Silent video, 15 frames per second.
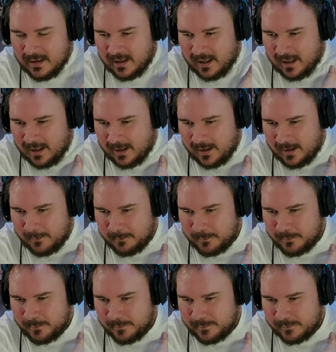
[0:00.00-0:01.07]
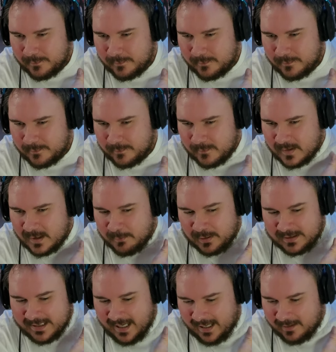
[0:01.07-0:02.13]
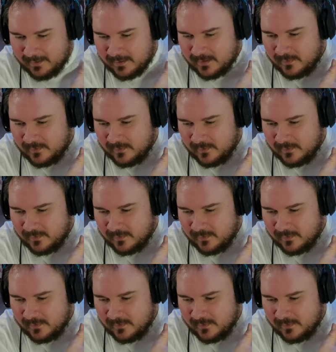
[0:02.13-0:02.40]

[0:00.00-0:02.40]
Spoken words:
But yeah,